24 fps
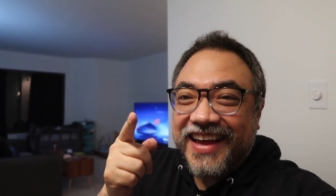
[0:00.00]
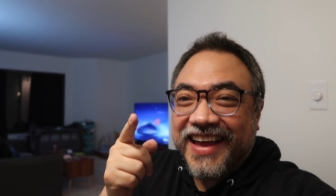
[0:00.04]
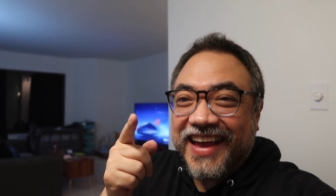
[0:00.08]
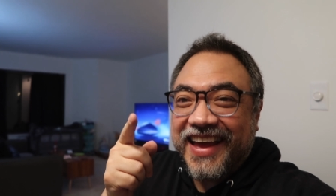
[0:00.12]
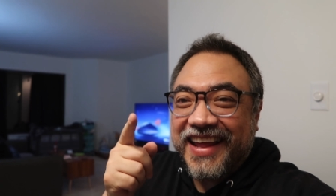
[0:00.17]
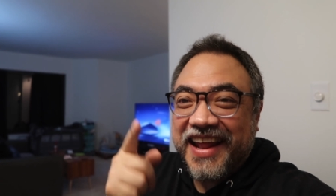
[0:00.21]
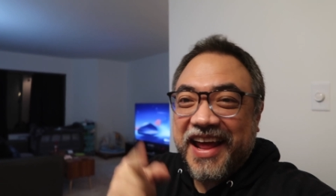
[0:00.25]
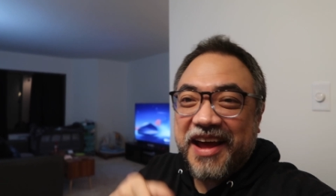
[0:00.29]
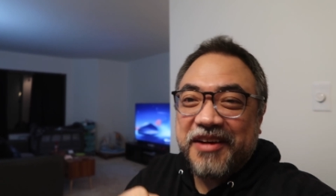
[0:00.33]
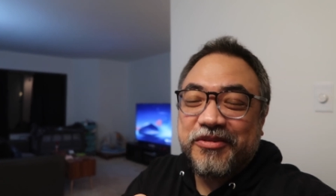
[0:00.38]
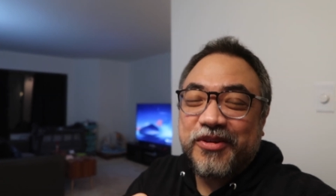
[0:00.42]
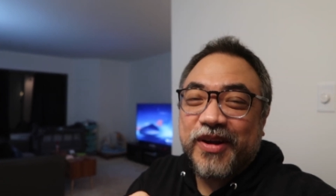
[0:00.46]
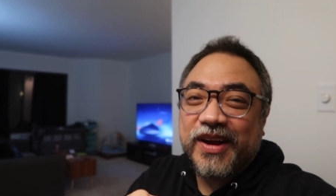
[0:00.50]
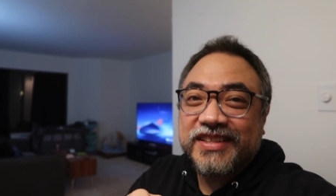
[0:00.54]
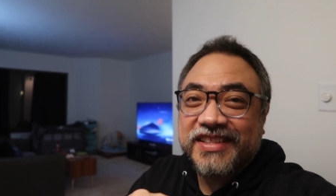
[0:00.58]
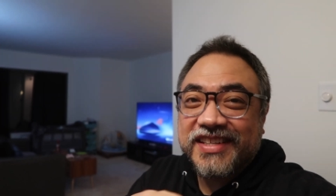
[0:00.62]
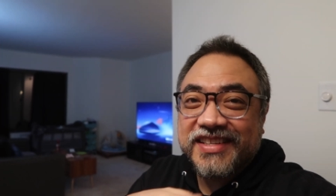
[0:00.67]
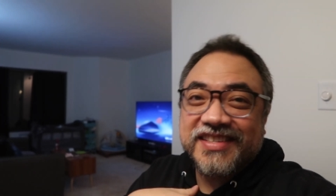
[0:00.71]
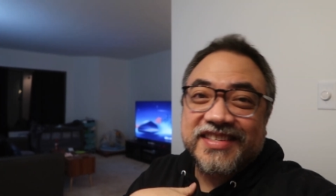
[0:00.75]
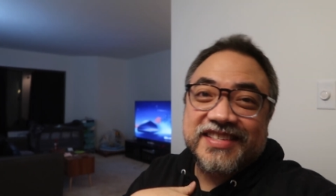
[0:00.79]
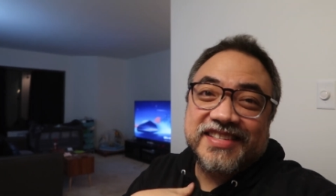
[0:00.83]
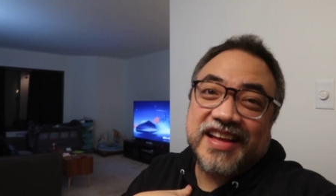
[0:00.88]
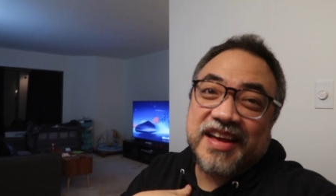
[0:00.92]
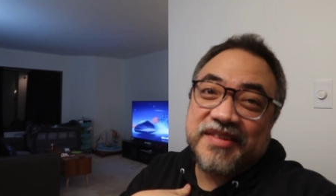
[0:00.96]
and have rice
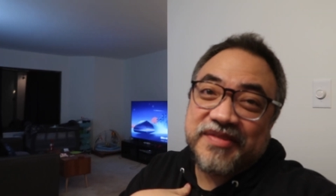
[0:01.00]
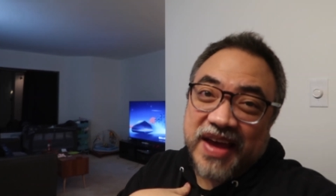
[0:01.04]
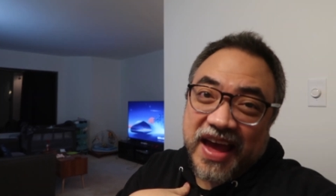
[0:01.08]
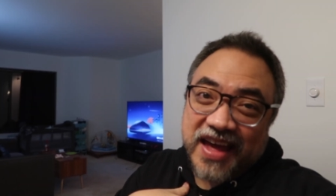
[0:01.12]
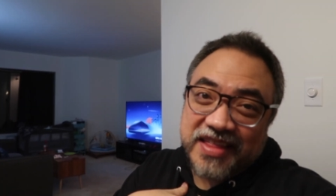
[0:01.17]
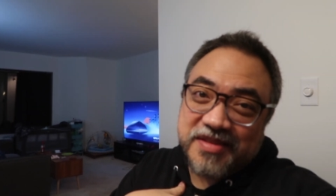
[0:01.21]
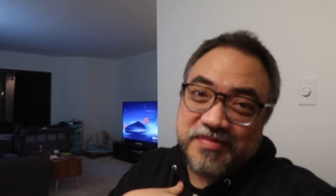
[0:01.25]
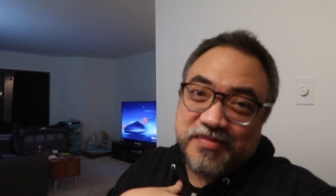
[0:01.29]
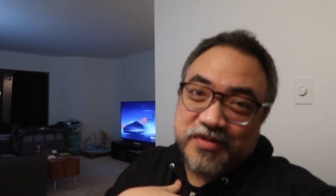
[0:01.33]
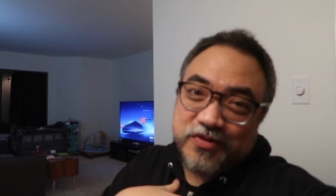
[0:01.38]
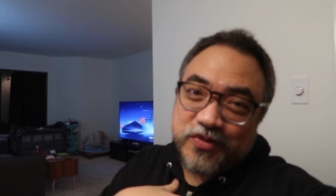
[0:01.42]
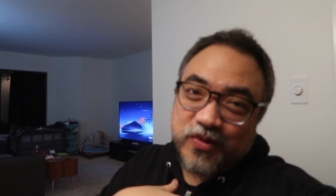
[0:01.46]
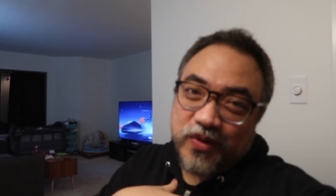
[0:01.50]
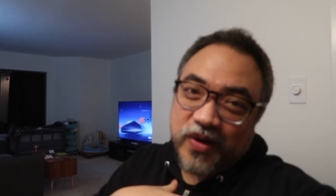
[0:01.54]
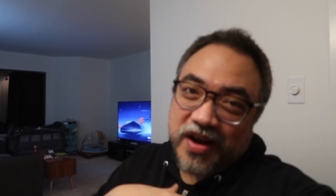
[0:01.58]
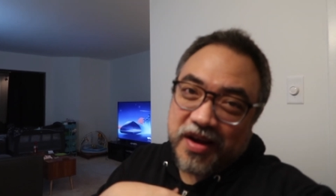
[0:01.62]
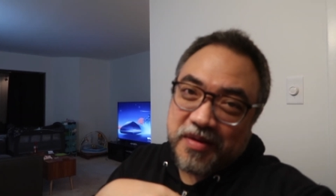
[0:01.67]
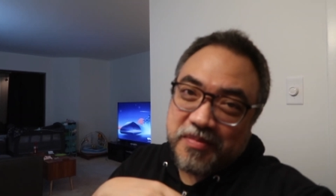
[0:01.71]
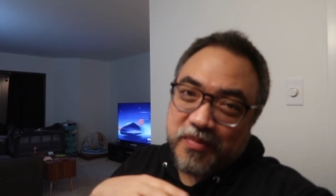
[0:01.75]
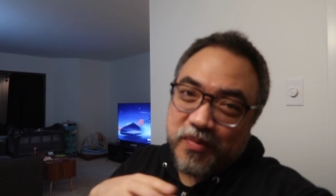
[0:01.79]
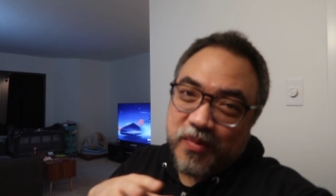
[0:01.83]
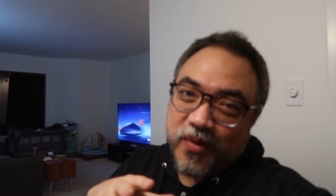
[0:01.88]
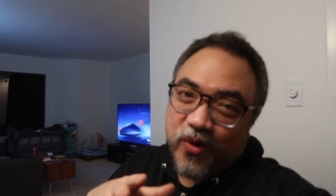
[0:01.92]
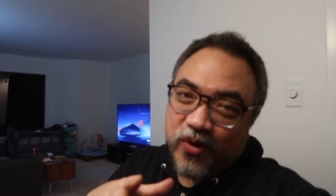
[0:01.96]
cakes, because I've had them before.
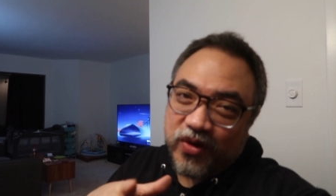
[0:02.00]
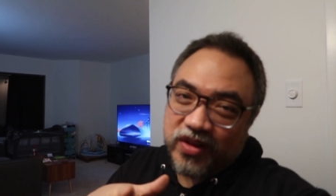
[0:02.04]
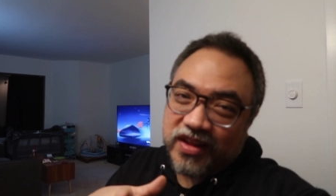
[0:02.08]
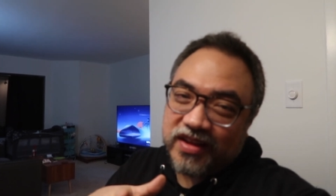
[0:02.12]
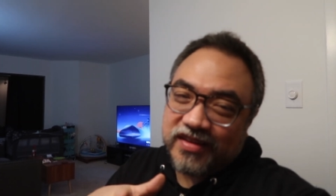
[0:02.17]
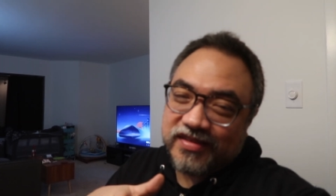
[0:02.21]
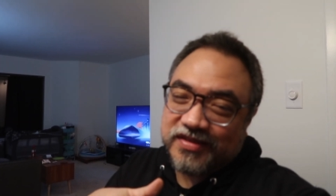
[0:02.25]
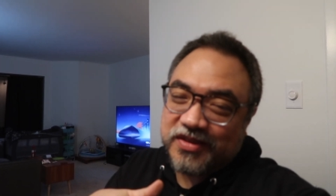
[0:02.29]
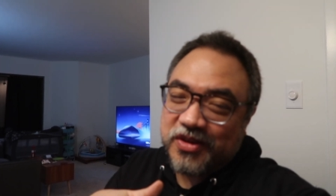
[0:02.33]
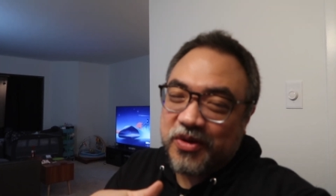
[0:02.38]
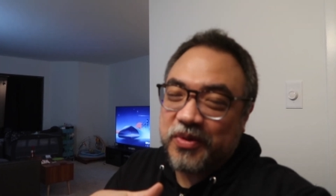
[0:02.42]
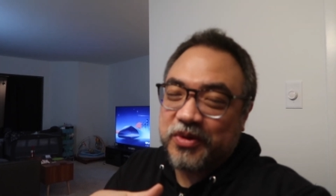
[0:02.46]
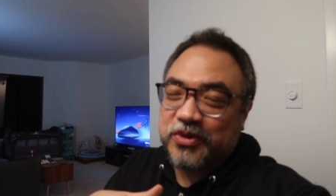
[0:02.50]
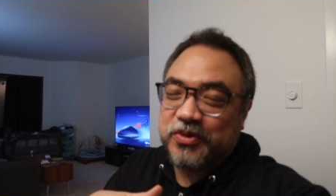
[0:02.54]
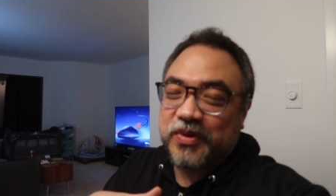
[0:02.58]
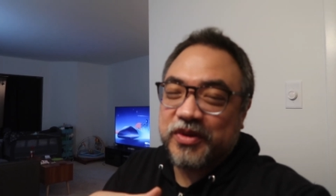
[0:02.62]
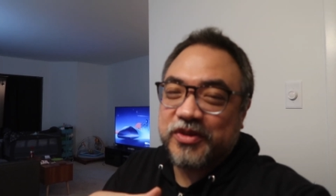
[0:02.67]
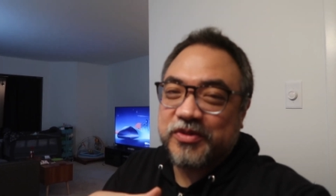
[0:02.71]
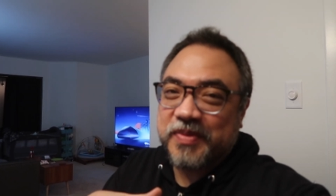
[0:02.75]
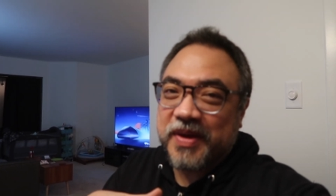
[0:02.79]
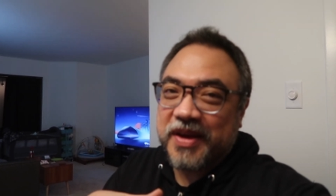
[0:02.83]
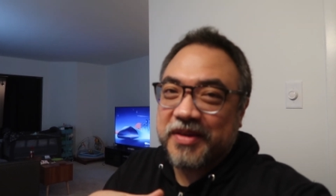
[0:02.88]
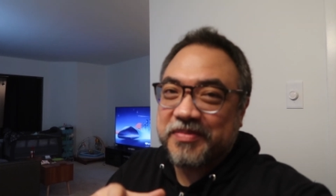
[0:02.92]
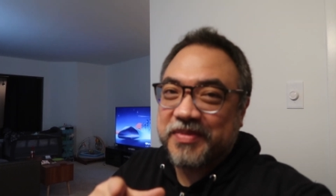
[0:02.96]
I more or less know what to
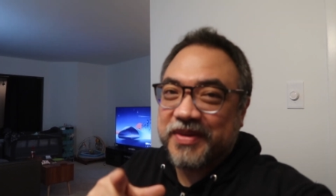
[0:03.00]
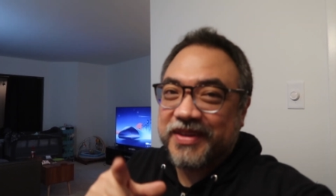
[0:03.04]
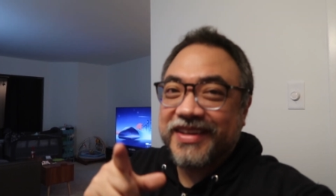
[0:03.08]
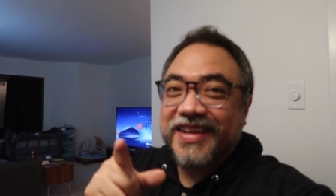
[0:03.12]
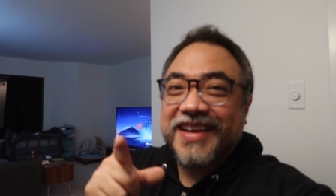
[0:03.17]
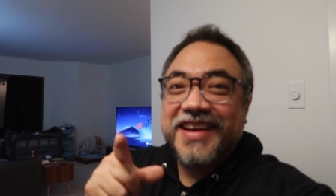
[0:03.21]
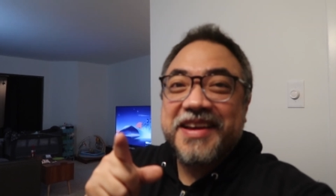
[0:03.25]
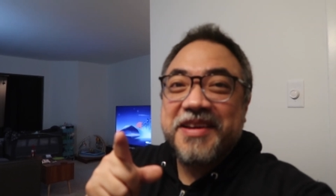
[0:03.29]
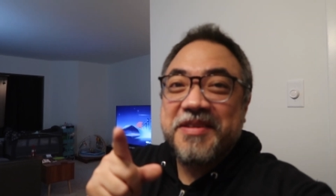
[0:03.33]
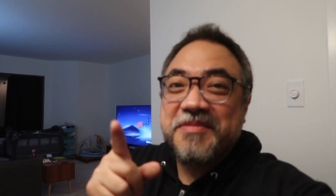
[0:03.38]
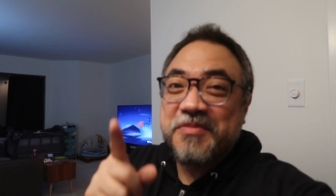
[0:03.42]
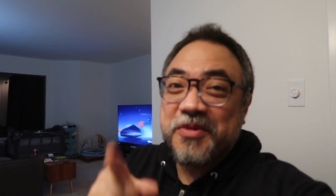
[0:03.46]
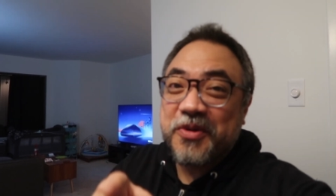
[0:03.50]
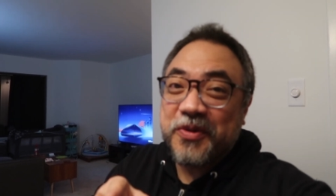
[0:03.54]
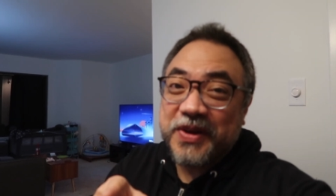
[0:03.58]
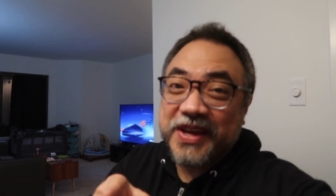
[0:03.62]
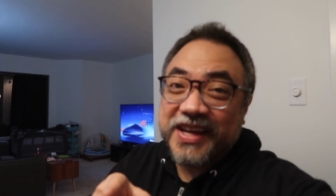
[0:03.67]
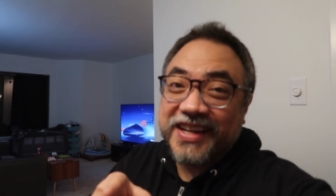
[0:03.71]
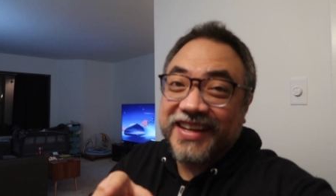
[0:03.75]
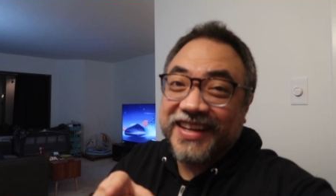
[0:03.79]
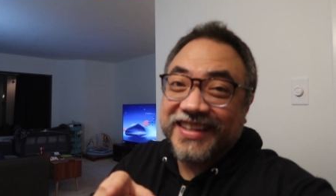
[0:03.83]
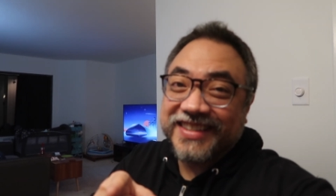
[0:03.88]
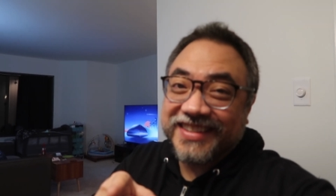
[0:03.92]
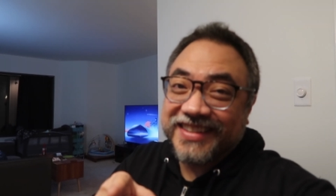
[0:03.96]
expect, but
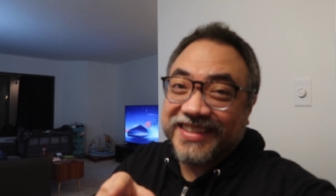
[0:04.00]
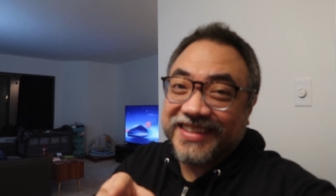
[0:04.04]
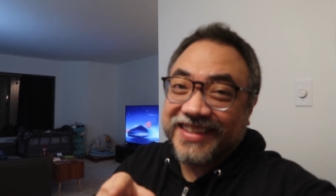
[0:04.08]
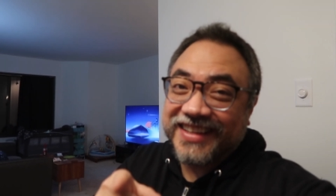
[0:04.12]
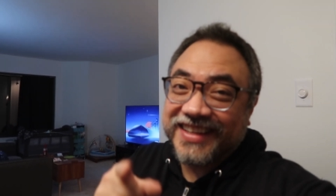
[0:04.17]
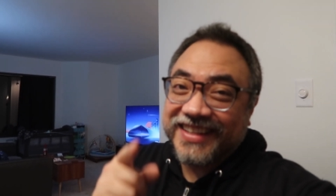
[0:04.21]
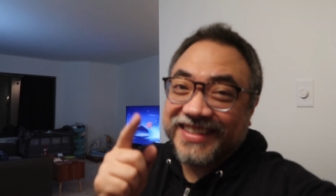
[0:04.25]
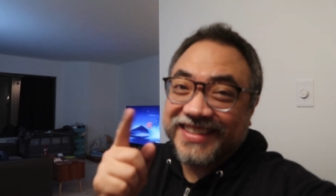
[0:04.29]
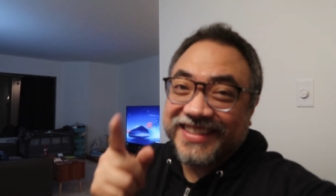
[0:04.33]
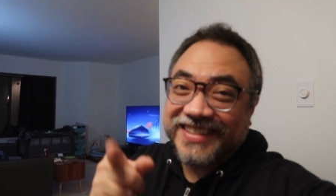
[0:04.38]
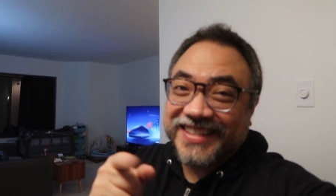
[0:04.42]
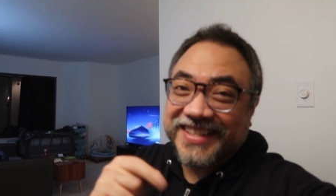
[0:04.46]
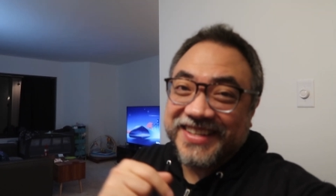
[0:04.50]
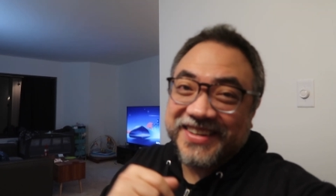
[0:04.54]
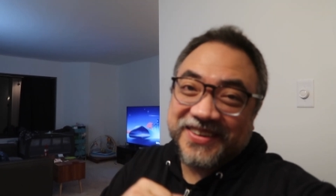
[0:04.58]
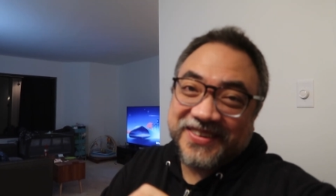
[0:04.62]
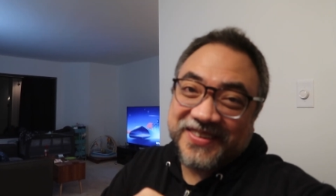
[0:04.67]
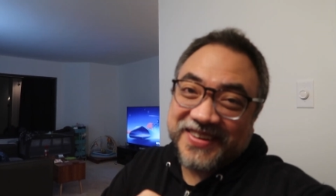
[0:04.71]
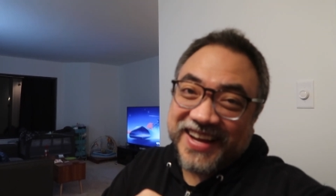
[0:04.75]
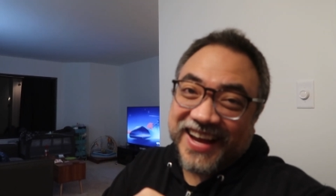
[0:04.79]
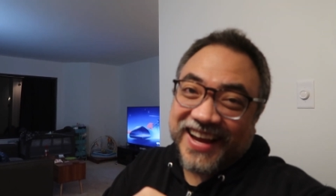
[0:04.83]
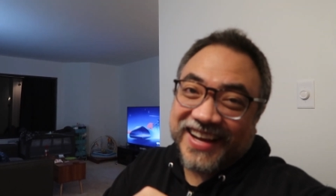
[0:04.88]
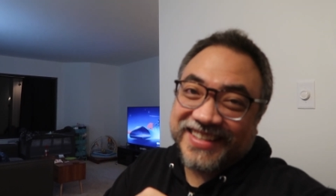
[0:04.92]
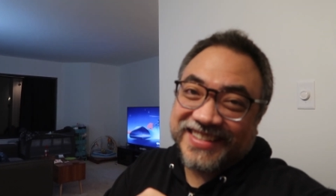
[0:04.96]
Maria doesn't. Let's see her
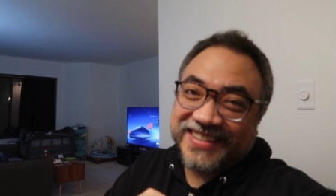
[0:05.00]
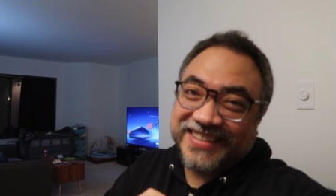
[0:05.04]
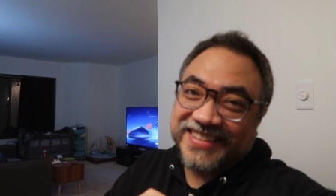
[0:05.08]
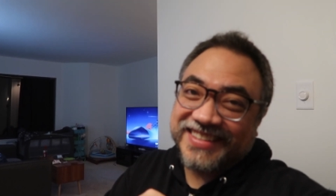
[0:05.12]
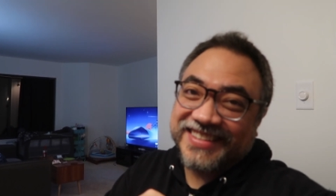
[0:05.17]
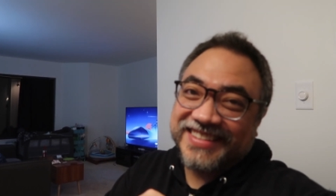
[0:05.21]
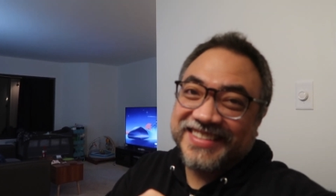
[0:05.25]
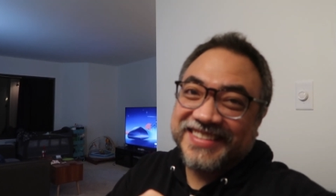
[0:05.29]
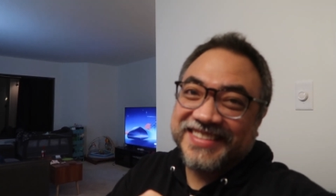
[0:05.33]
reaction.